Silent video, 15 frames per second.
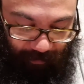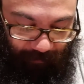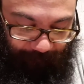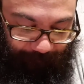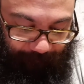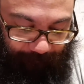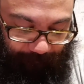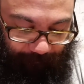
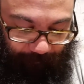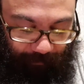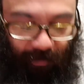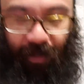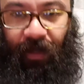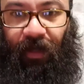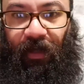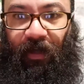good,
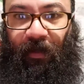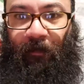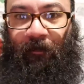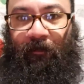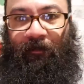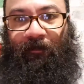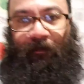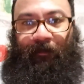
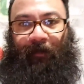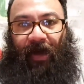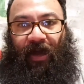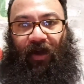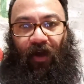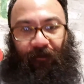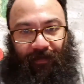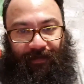
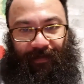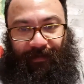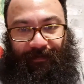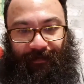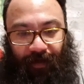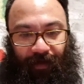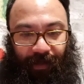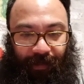but
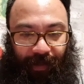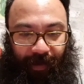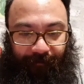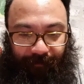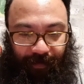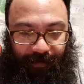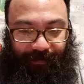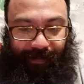obviously it's only
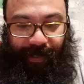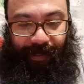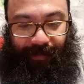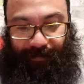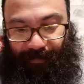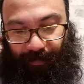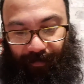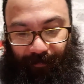like first
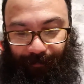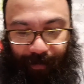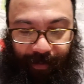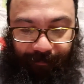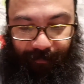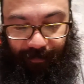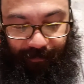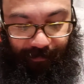day, so
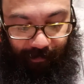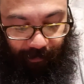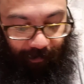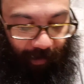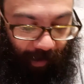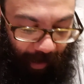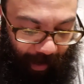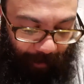whatever, it's,
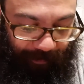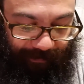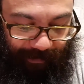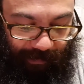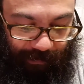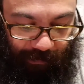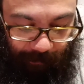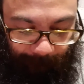you know,
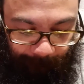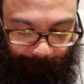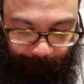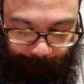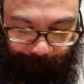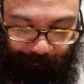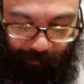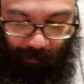hour session.
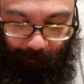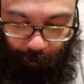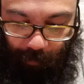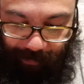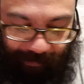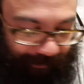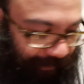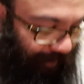
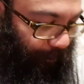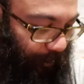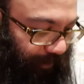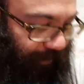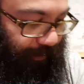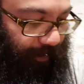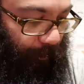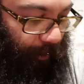We'll get there.